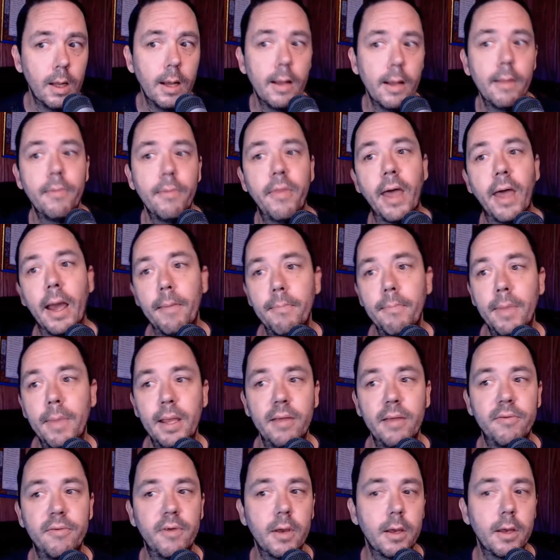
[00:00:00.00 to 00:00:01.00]
That
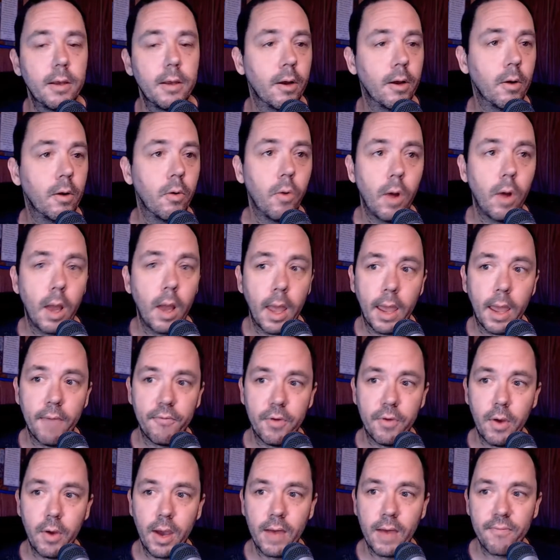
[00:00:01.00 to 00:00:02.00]
means, if
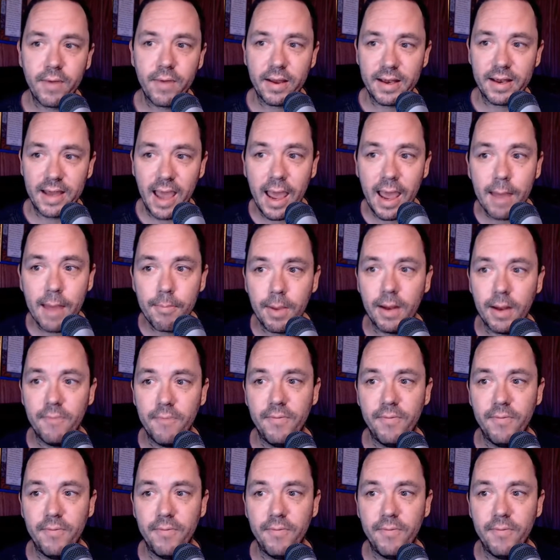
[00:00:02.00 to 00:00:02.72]
you have a 10-minute